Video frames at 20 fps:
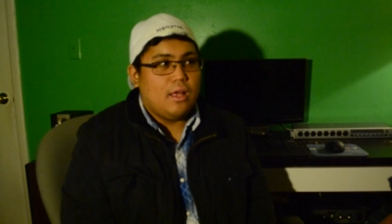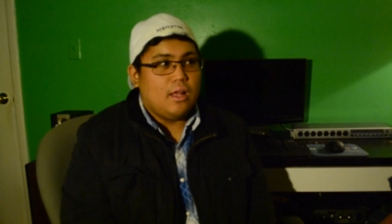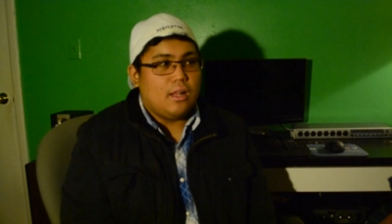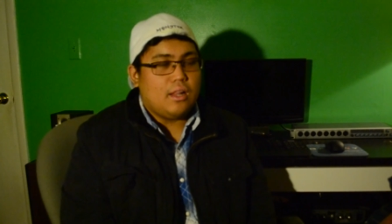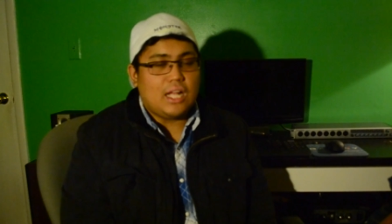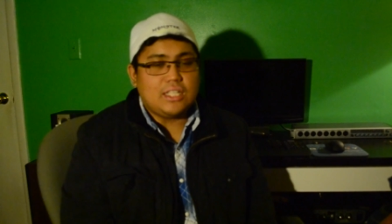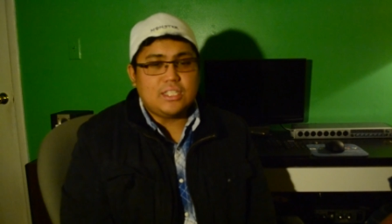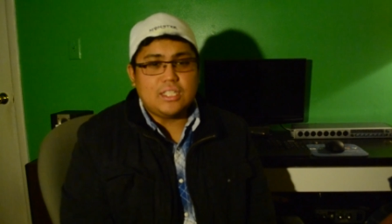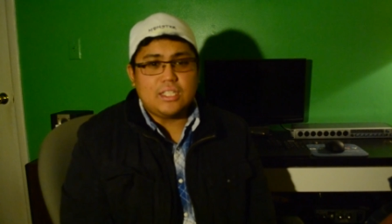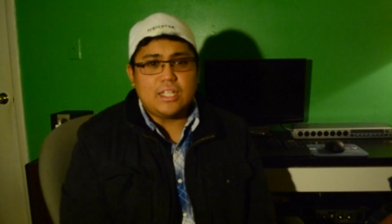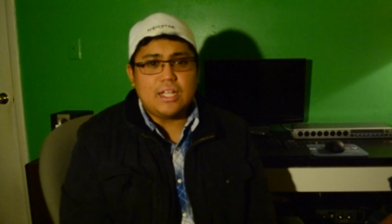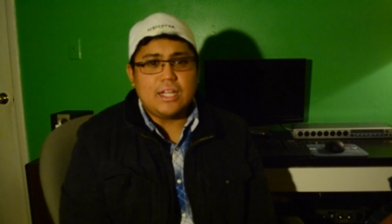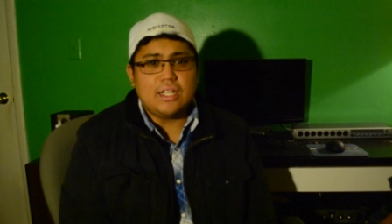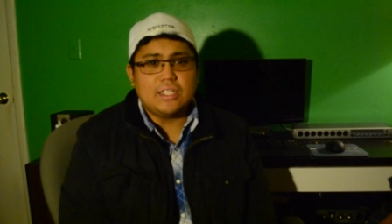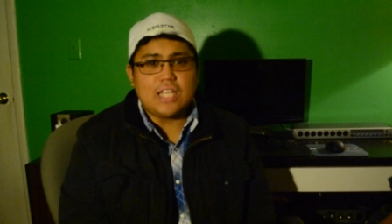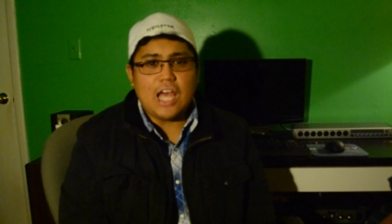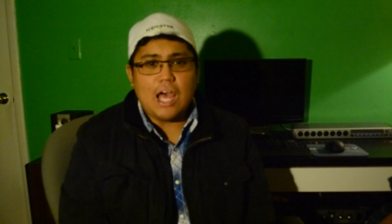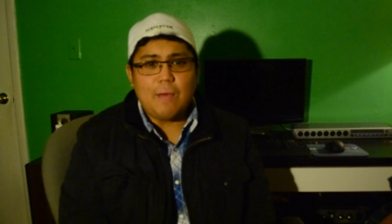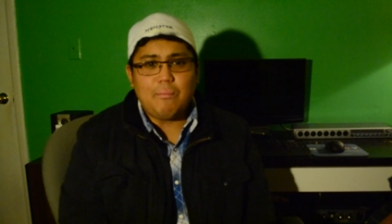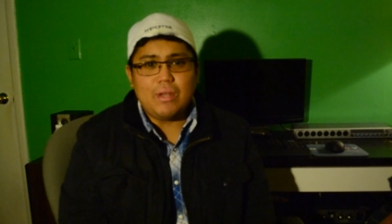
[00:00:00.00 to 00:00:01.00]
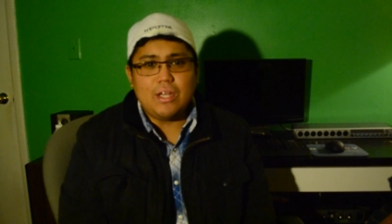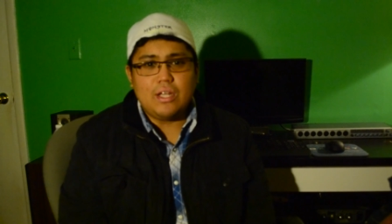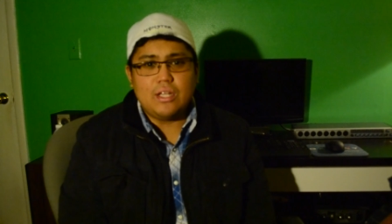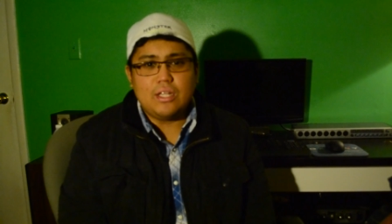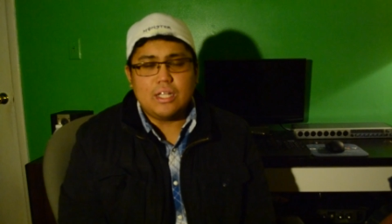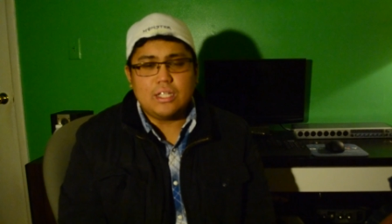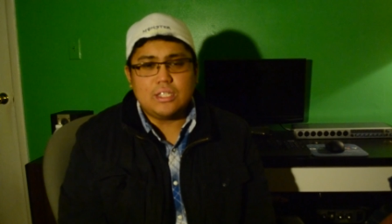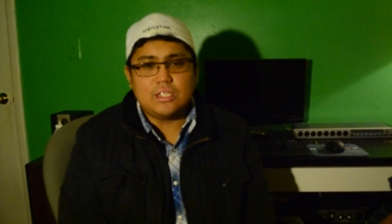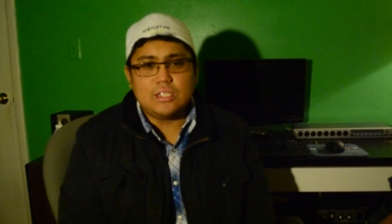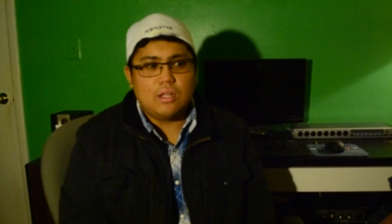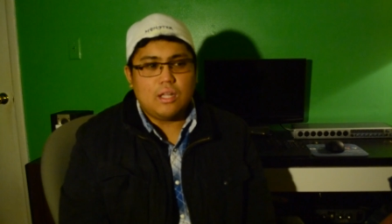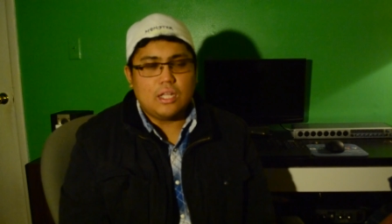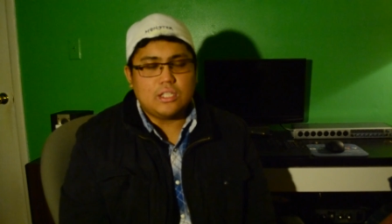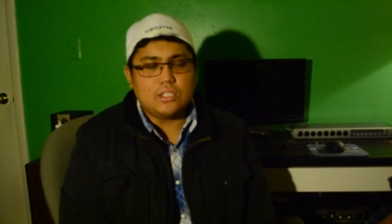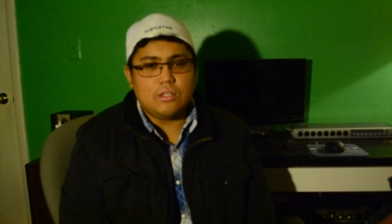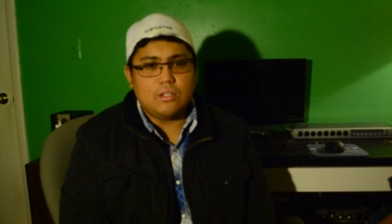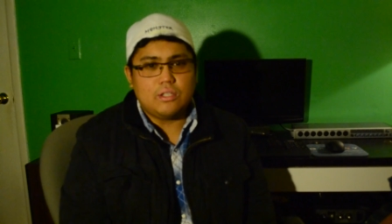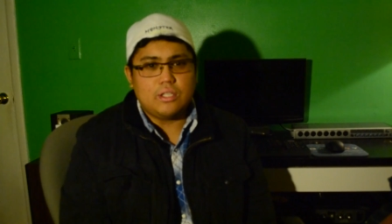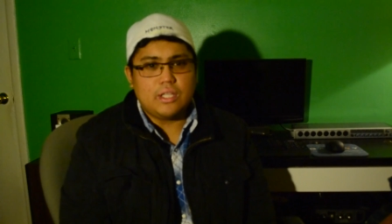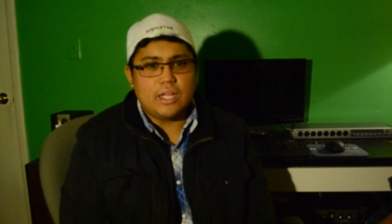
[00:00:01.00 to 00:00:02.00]
lots of things happened in this. Lots
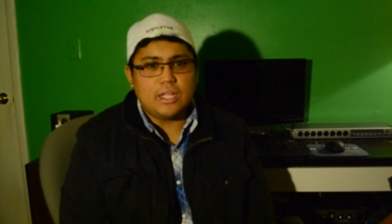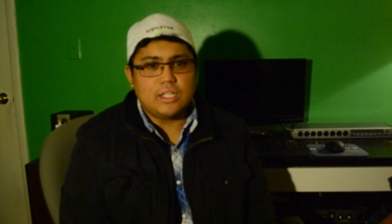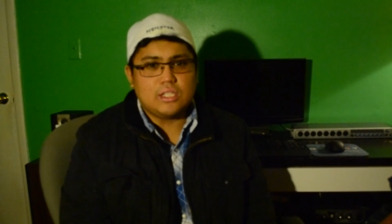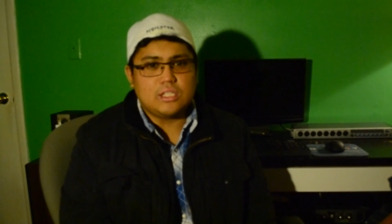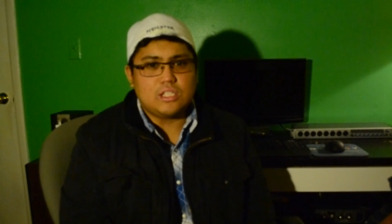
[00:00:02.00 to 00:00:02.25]
of good things,